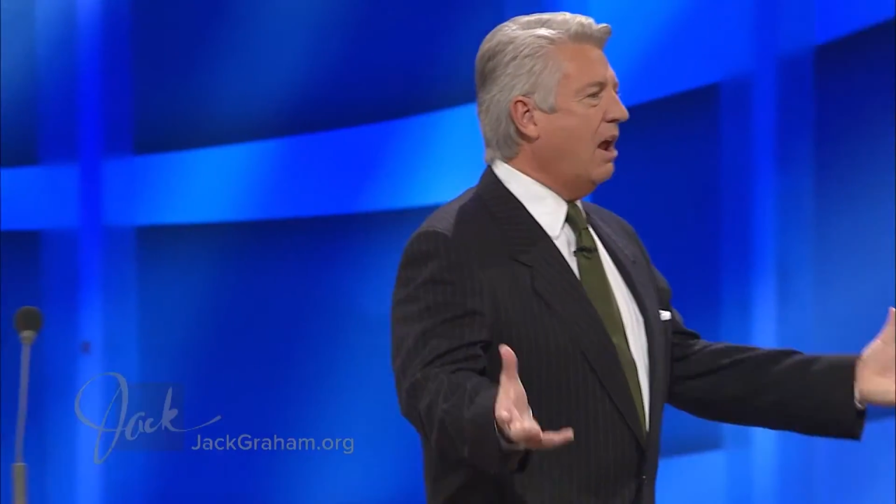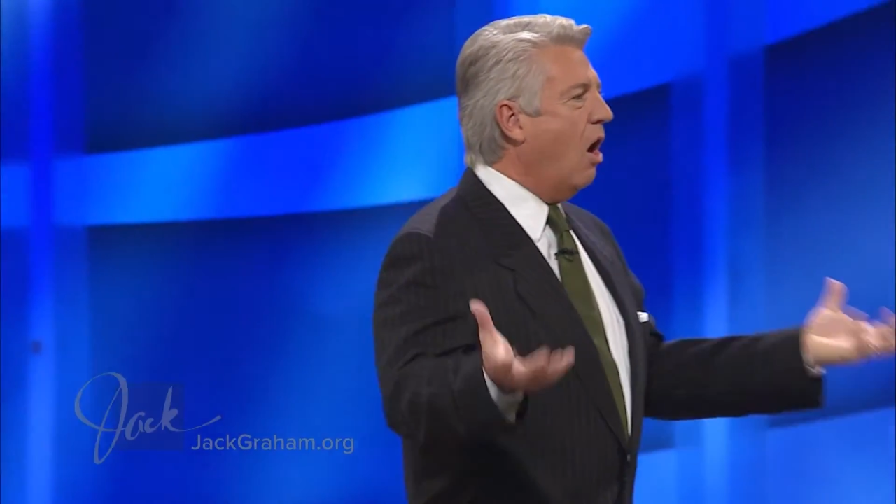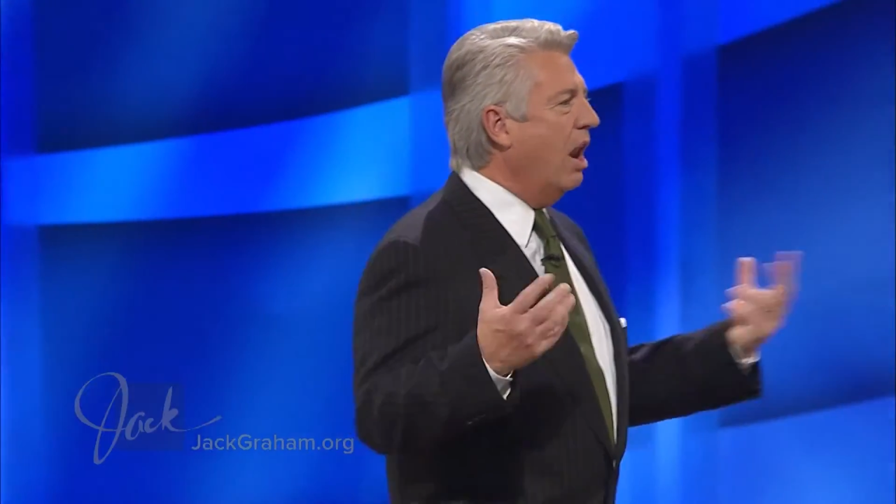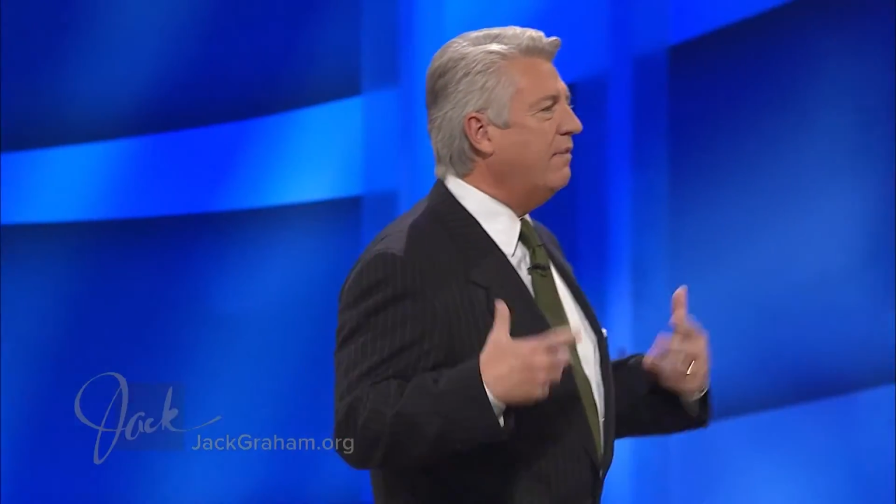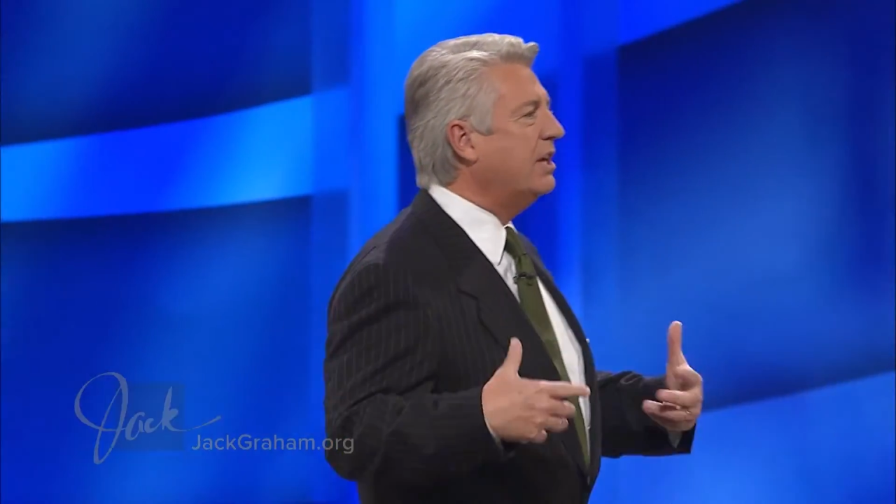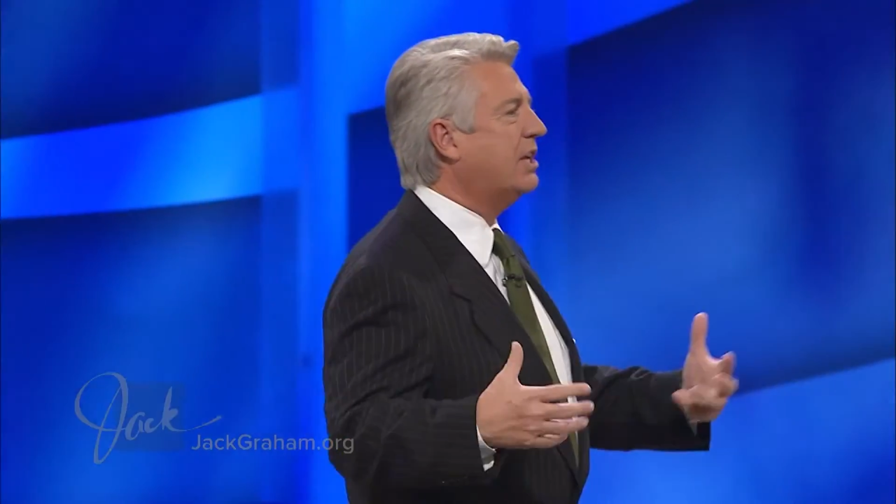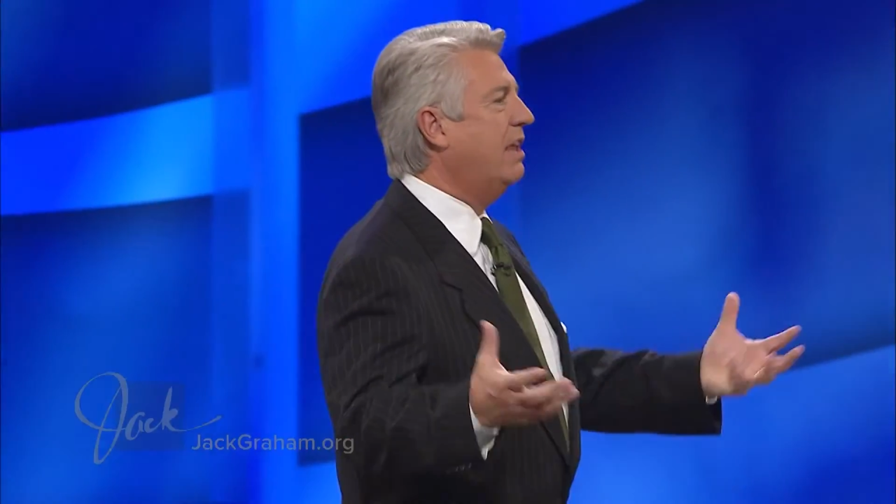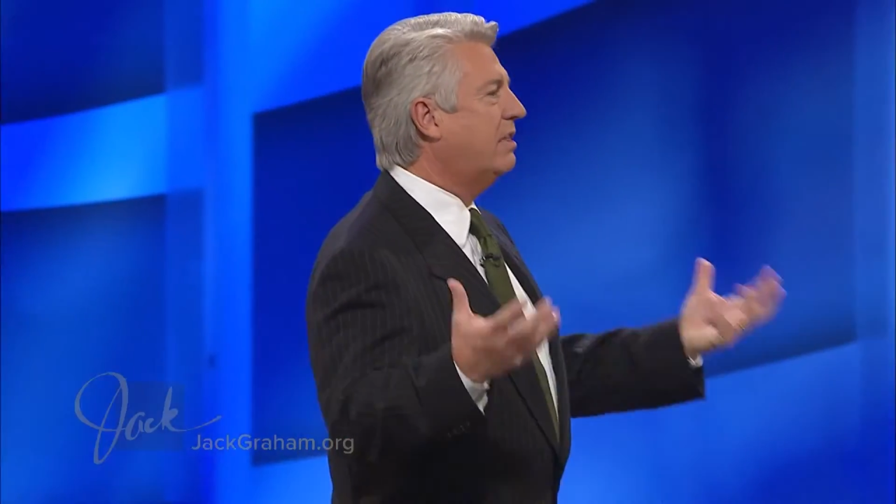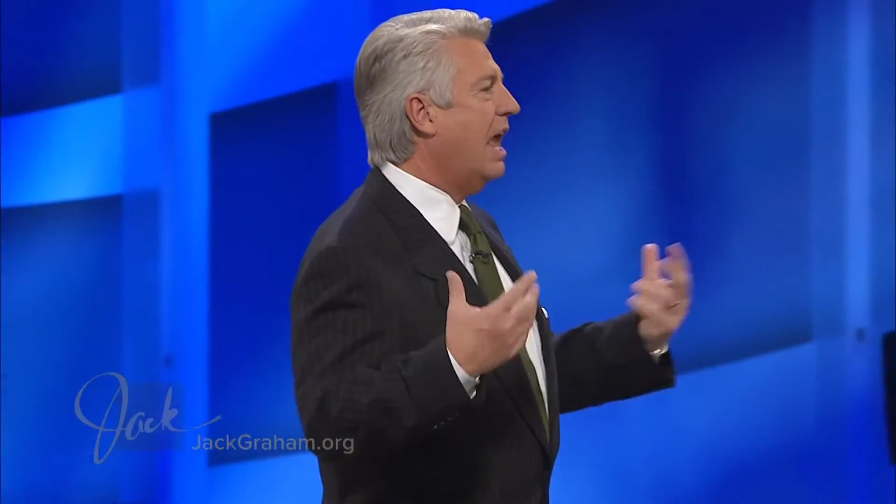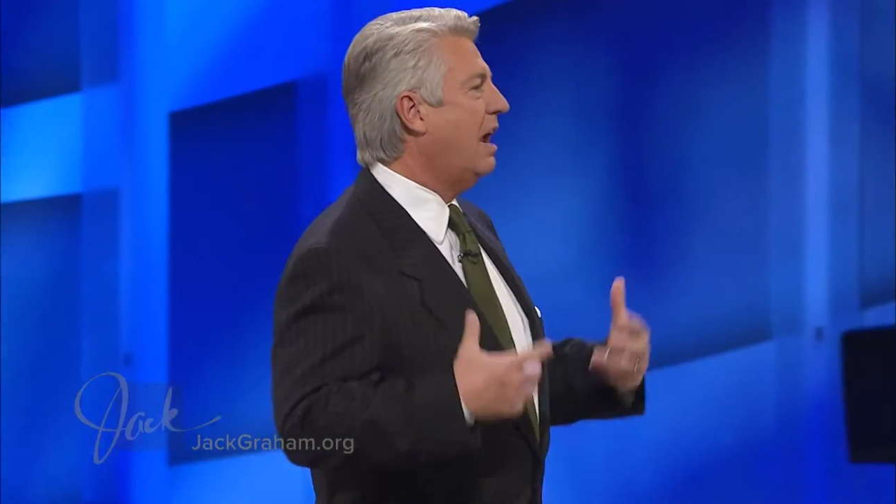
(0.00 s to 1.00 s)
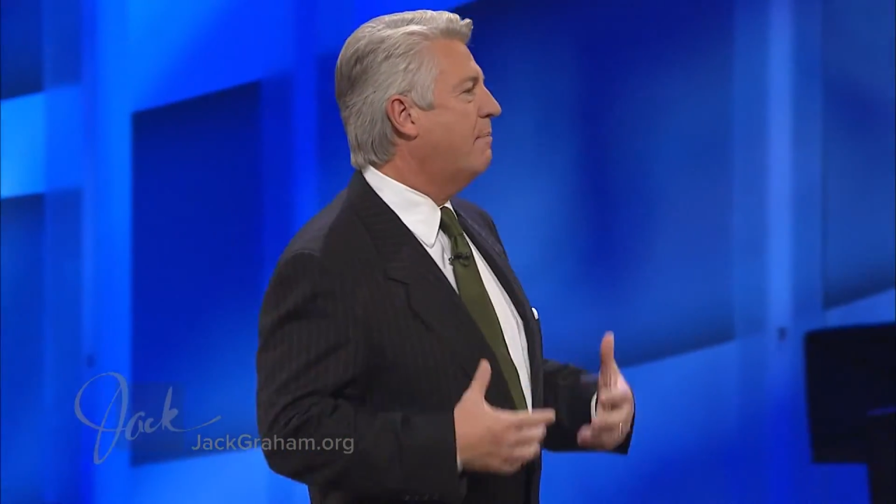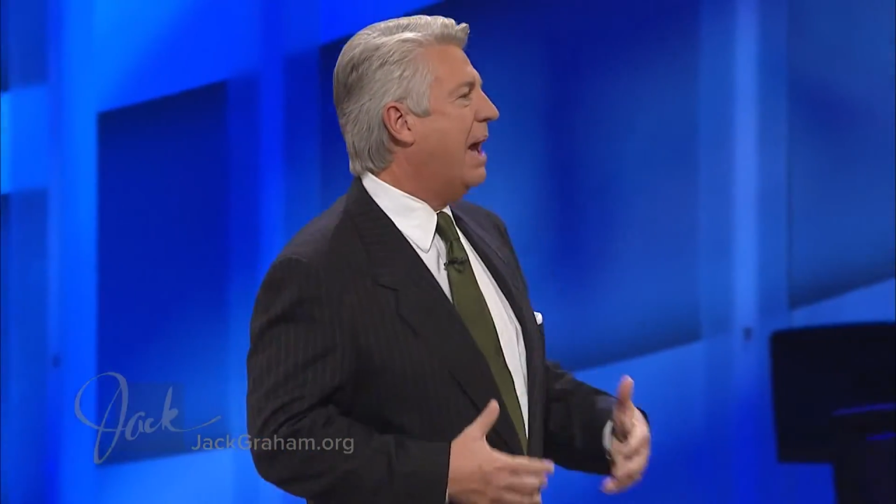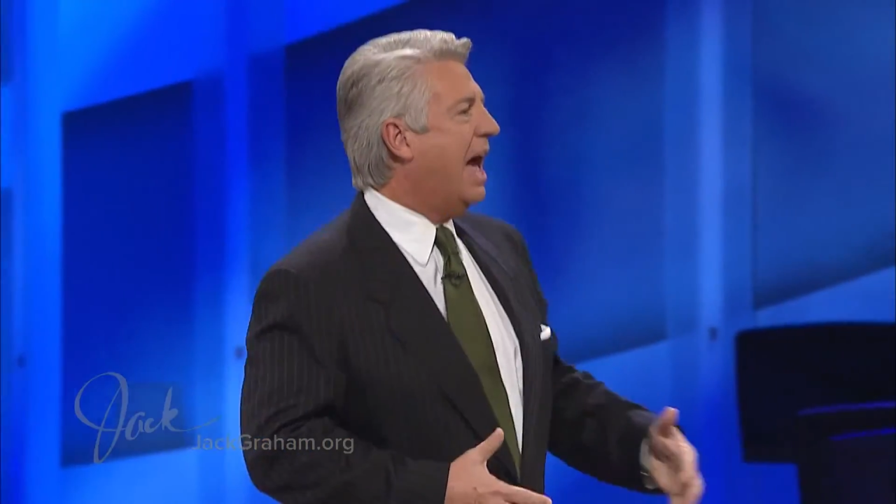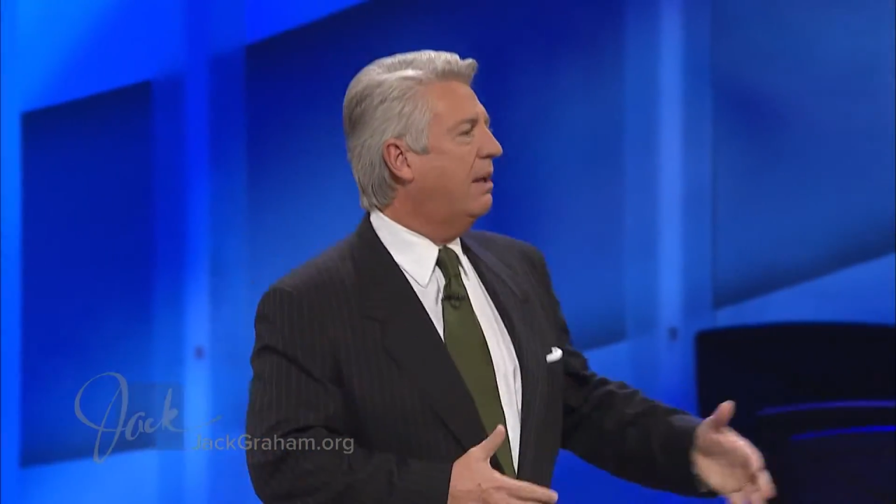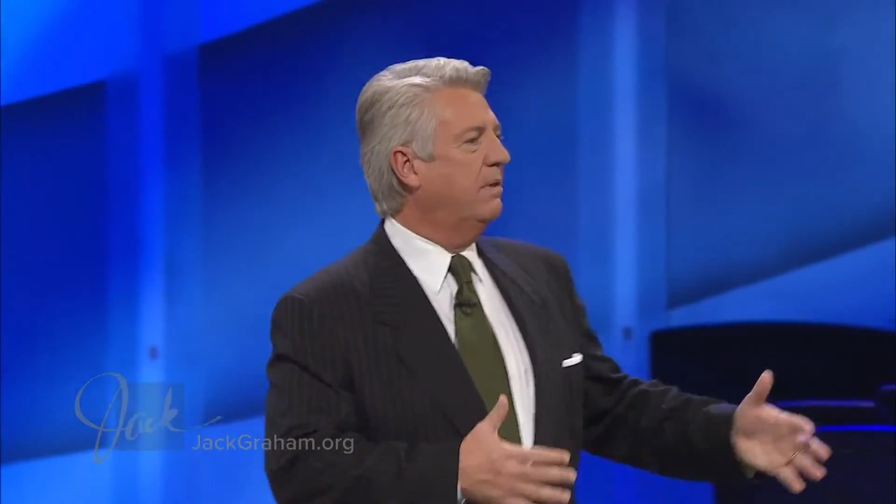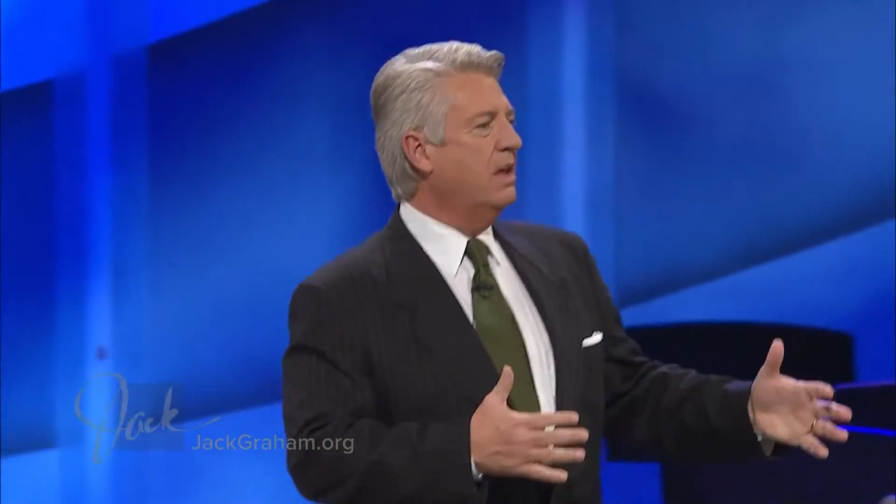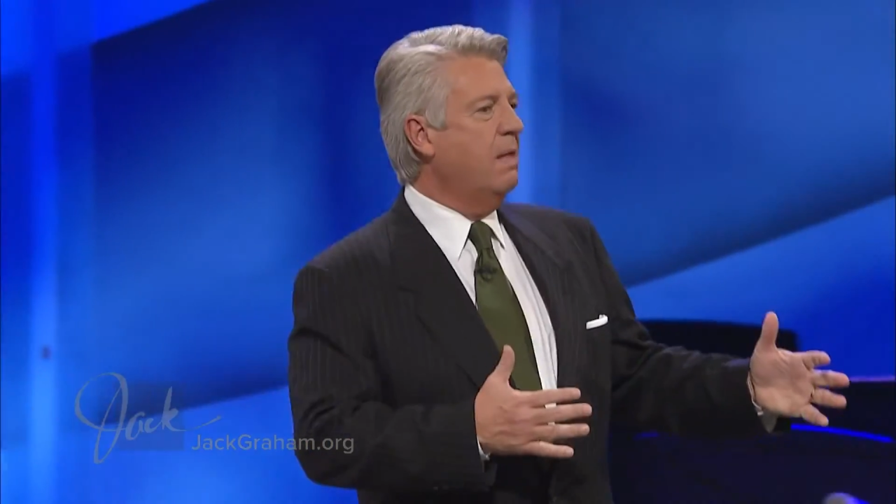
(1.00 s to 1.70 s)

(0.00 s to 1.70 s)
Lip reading: all of us can think about